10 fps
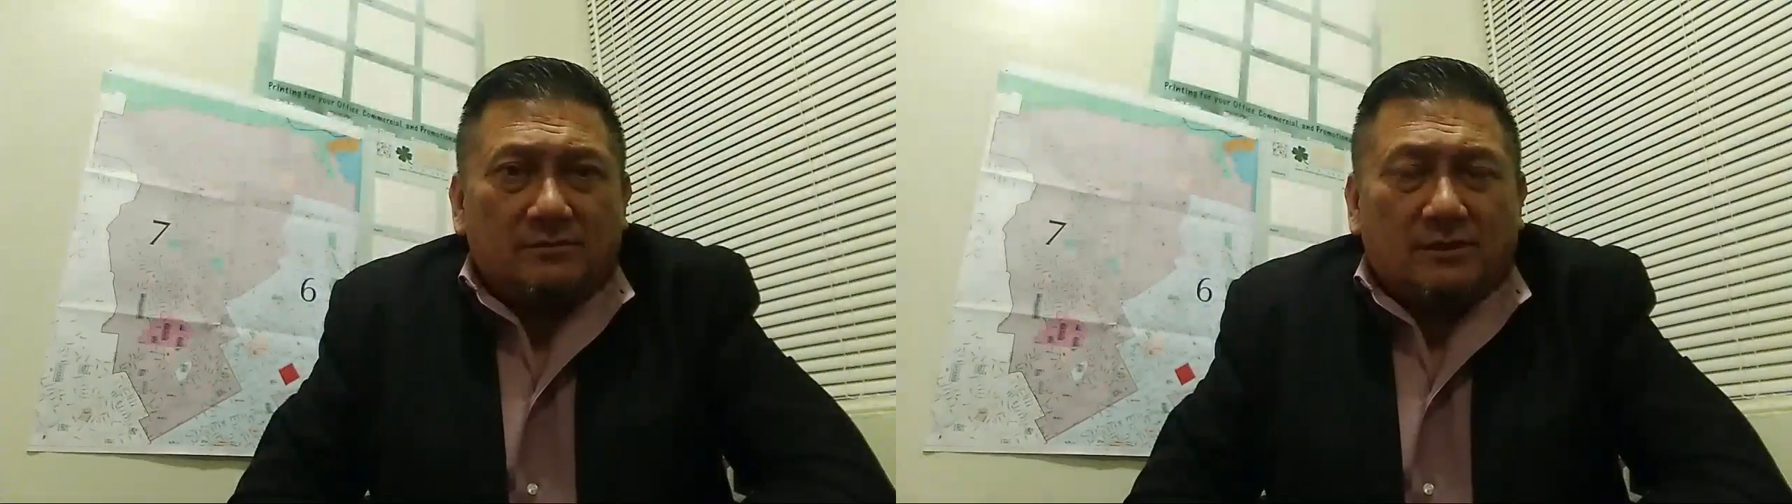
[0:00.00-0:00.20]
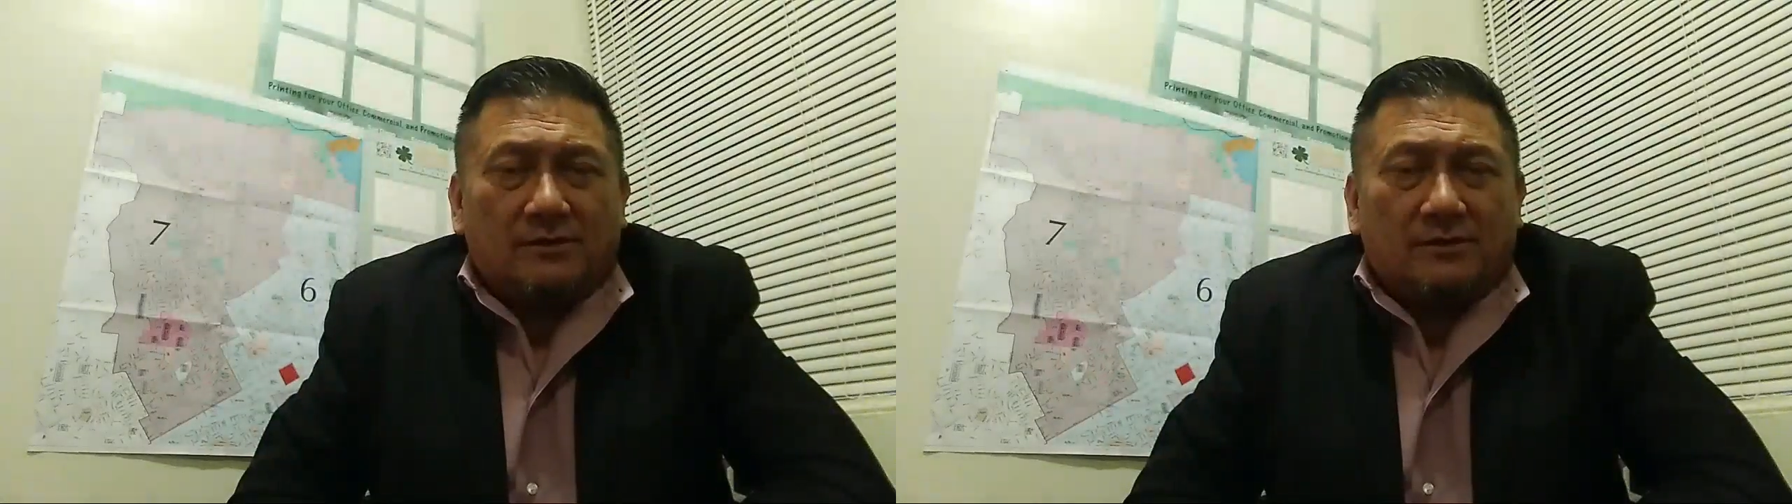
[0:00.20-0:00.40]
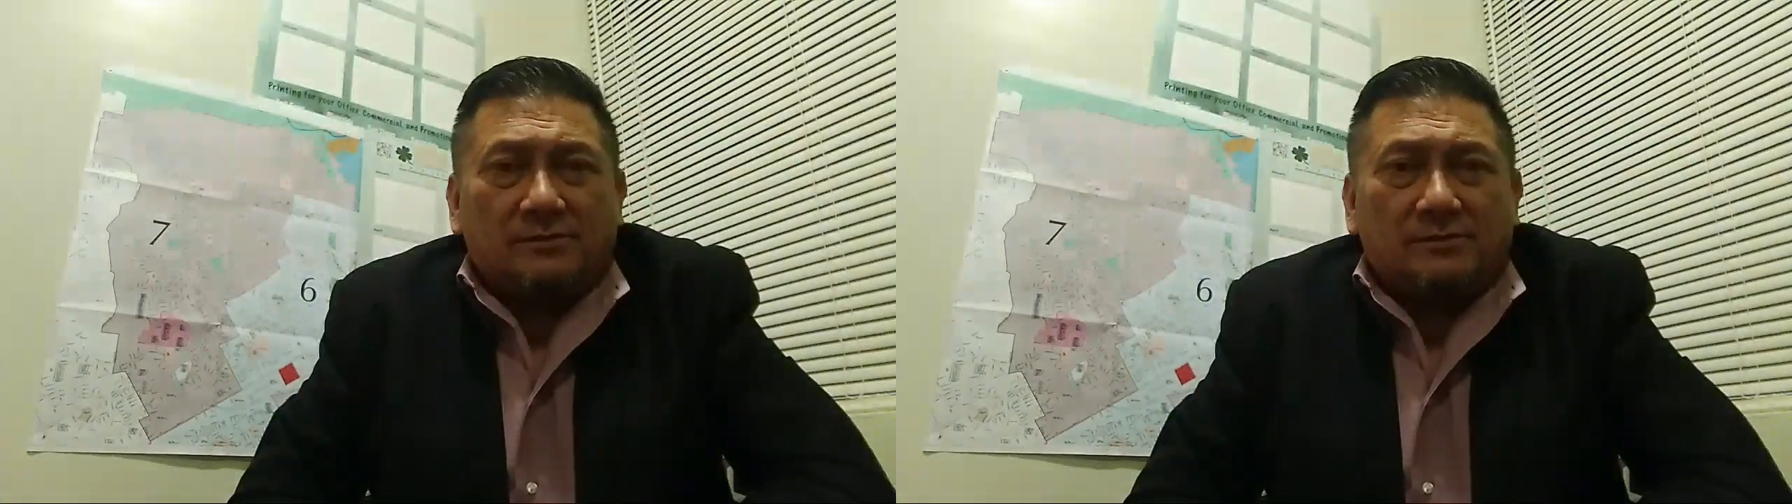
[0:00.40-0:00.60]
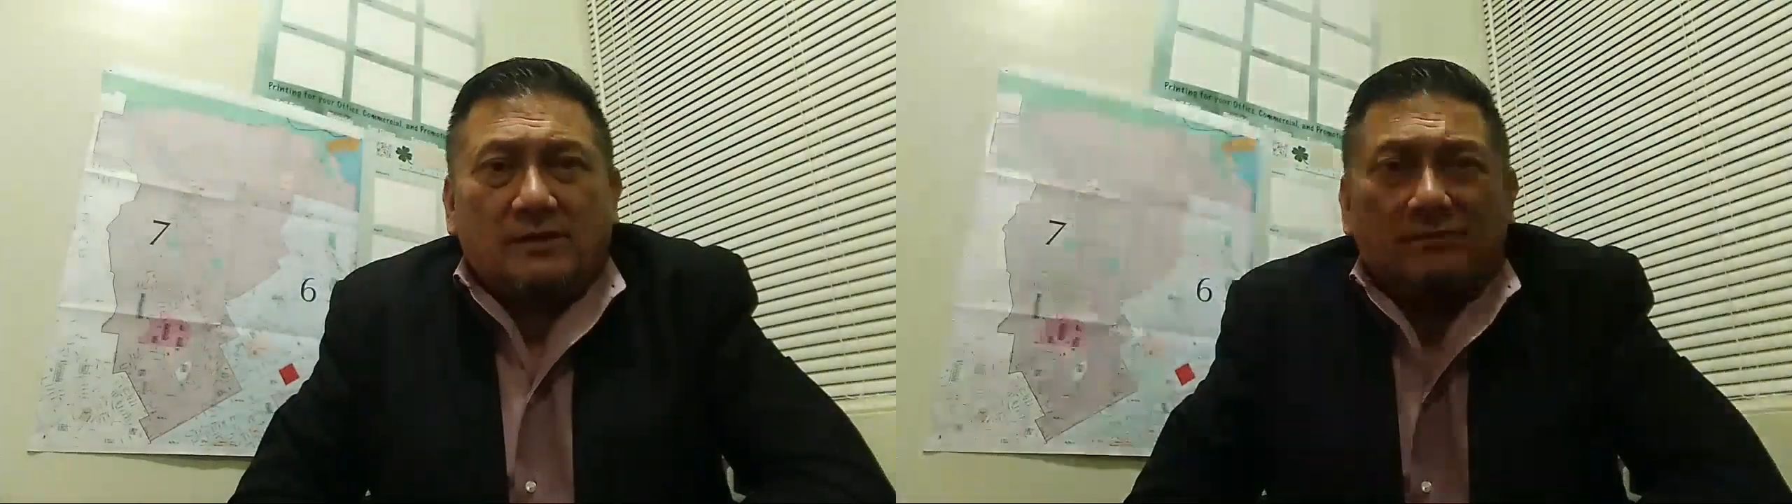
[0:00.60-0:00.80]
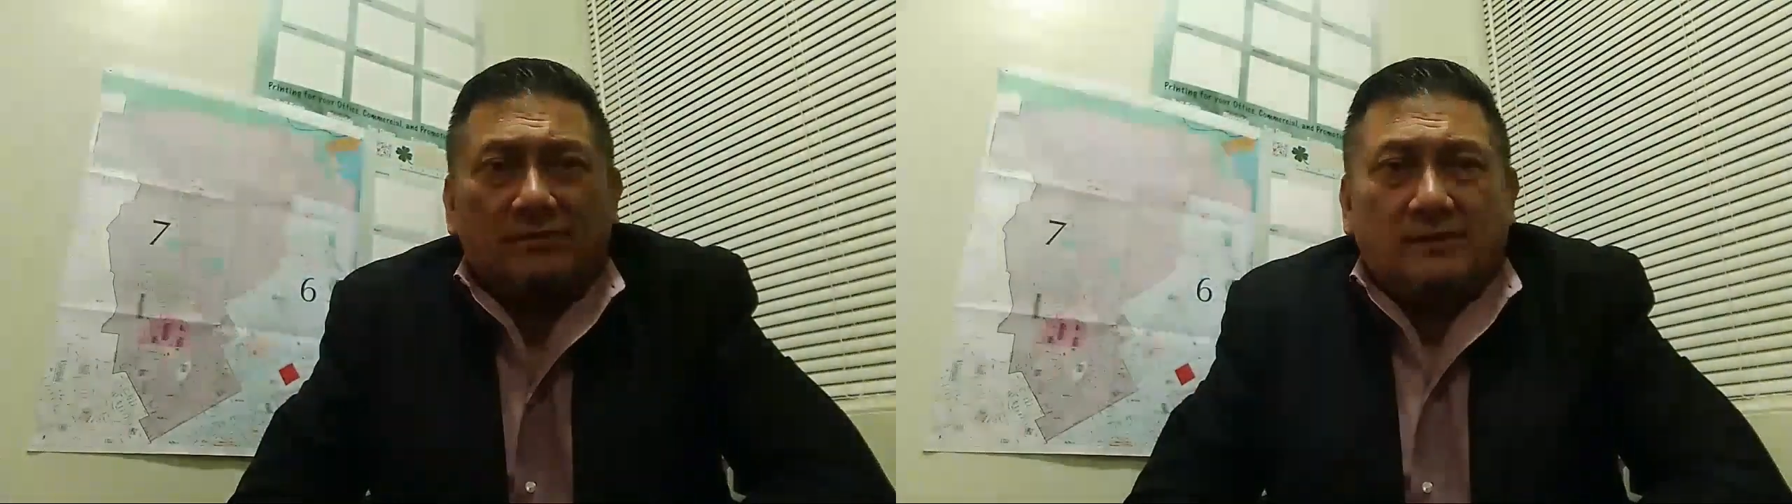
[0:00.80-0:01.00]
daughter
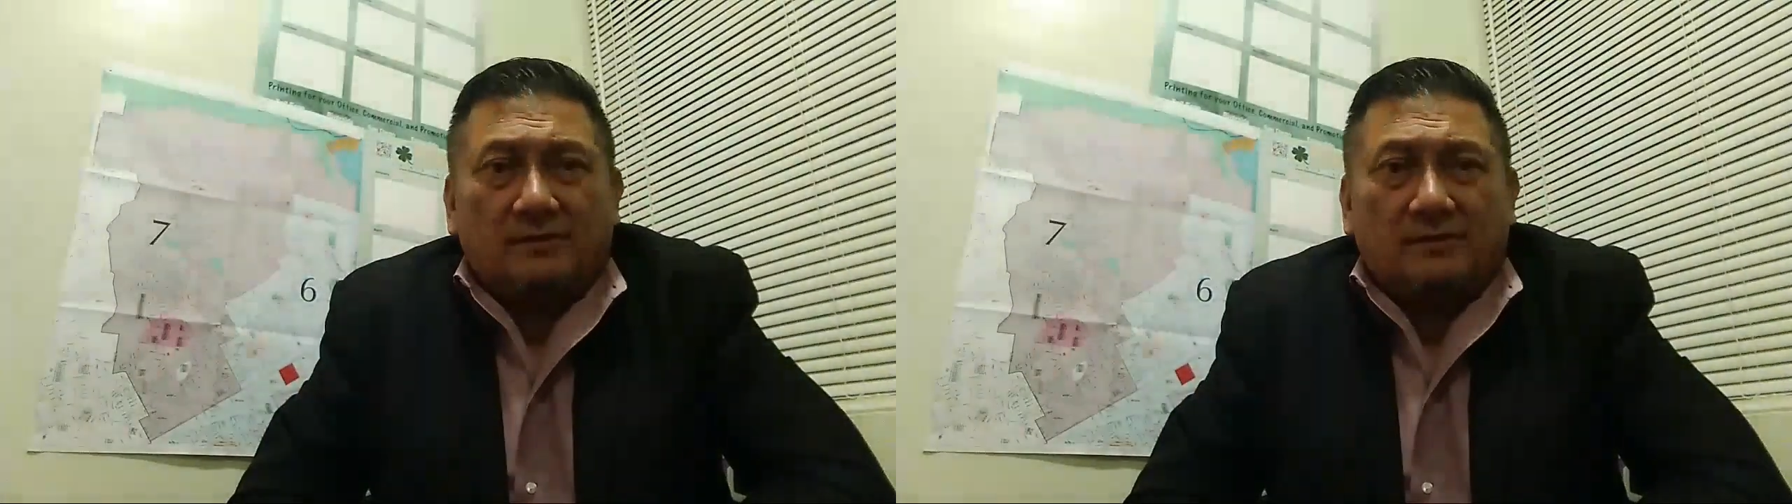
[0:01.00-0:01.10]
explained everything